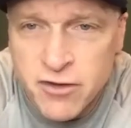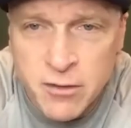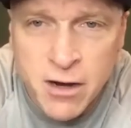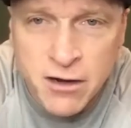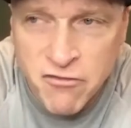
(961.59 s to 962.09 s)

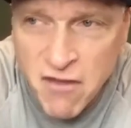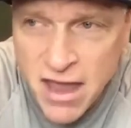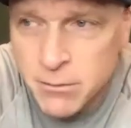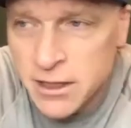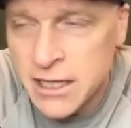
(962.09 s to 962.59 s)
from our
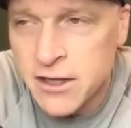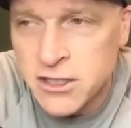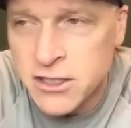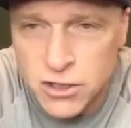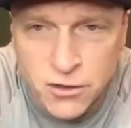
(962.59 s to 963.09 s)
family and
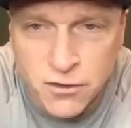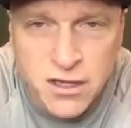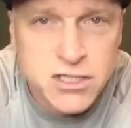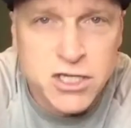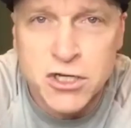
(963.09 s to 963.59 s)
this earth?
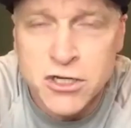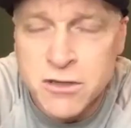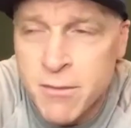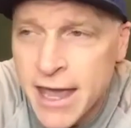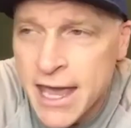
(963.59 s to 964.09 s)
He's a good
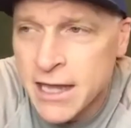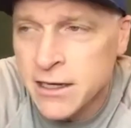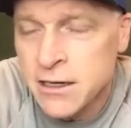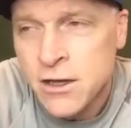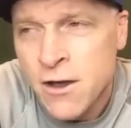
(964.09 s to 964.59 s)
man.
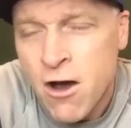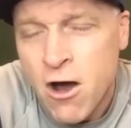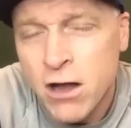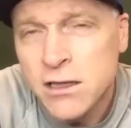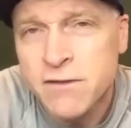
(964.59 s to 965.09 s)
And
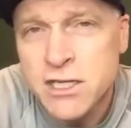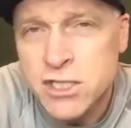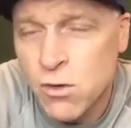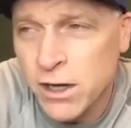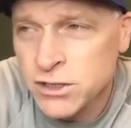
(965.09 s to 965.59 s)
all of these
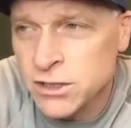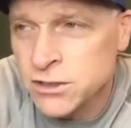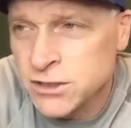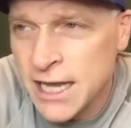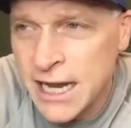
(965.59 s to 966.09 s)

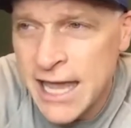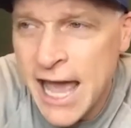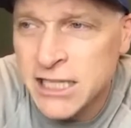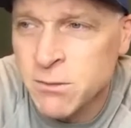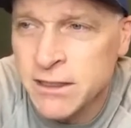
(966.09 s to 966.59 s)
questions that I
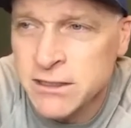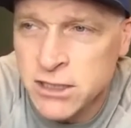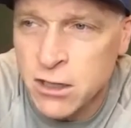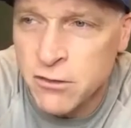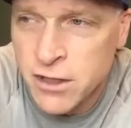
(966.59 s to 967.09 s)
asked
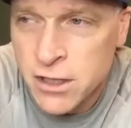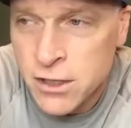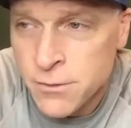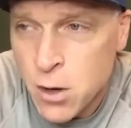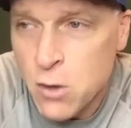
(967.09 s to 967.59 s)
myself
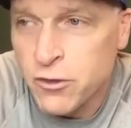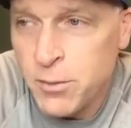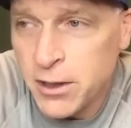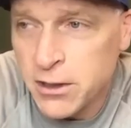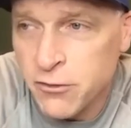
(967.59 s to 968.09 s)
over a
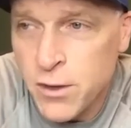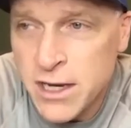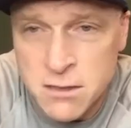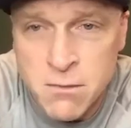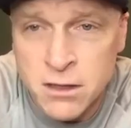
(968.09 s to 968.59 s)
period of
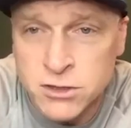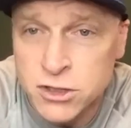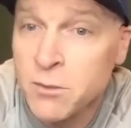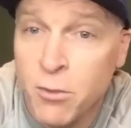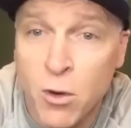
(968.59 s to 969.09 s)
weeks and months to
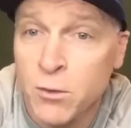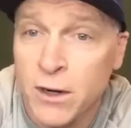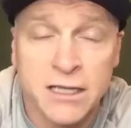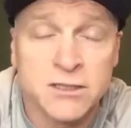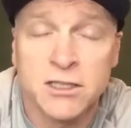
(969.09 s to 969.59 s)
the point where I
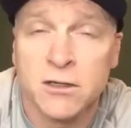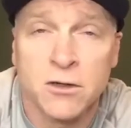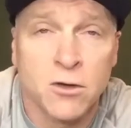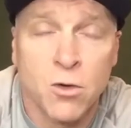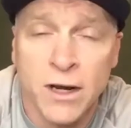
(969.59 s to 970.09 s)
considered
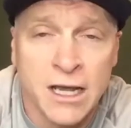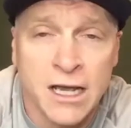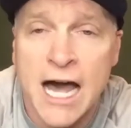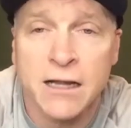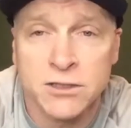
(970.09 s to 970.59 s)
quitting
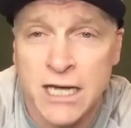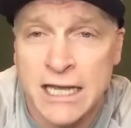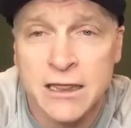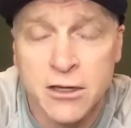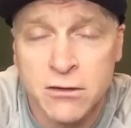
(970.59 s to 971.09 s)
college. I
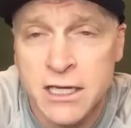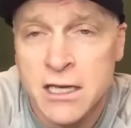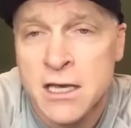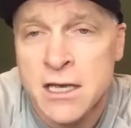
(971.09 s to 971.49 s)
literally,